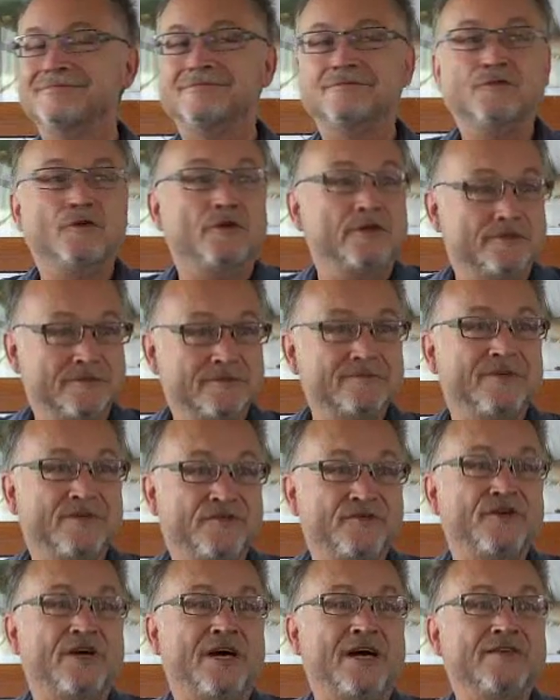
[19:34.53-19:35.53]
No,
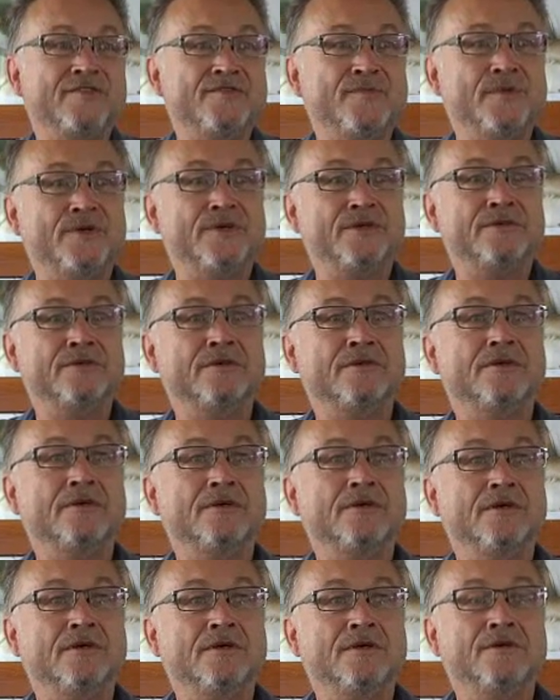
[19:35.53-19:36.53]
if you ask me.
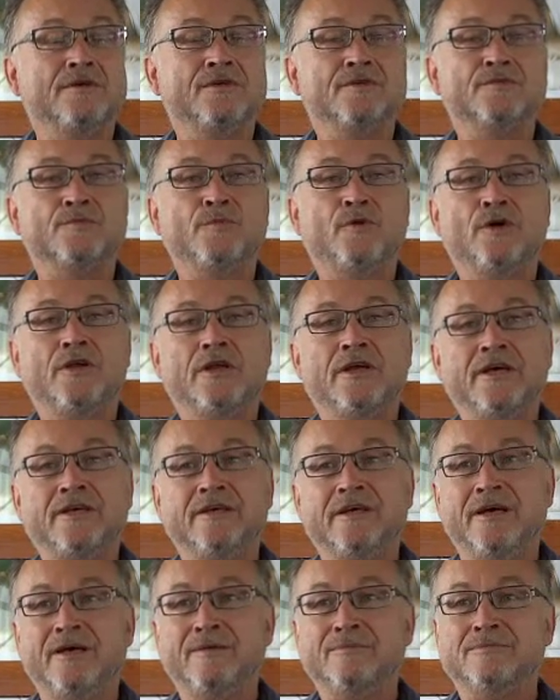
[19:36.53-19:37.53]
It's more like
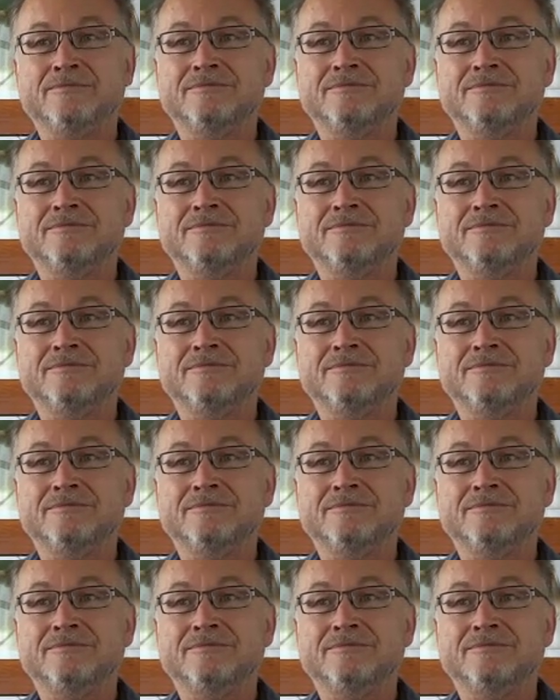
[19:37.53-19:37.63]
I,